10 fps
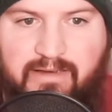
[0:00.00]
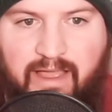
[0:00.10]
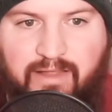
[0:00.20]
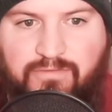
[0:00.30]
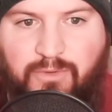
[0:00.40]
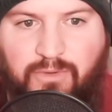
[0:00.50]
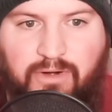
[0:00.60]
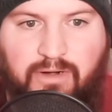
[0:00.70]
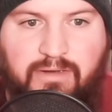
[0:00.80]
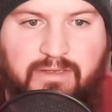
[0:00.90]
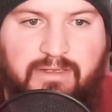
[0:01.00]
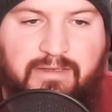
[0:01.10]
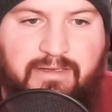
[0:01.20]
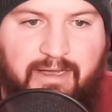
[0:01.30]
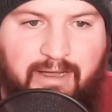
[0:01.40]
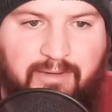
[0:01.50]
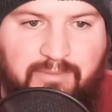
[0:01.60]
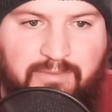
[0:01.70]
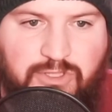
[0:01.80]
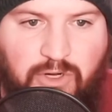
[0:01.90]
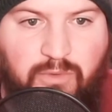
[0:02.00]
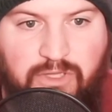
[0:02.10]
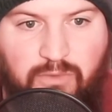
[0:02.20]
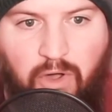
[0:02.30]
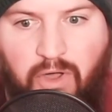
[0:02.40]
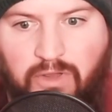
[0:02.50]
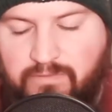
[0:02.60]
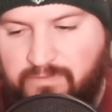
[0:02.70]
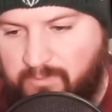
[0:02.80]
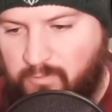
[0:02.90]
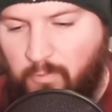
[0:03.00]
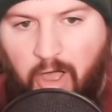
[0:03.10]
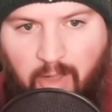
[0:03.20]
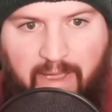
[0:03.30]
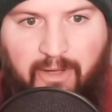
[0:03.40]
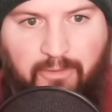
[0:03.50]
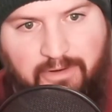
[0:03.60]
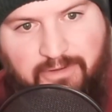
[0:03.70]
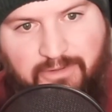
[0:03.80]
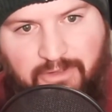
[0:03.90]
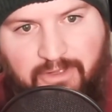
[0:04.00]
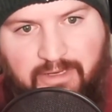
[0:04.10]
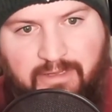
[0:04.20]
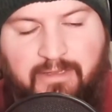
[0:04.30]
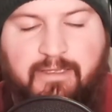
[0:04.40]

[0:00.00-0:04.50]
Not for showing you all of the raw power under the hood.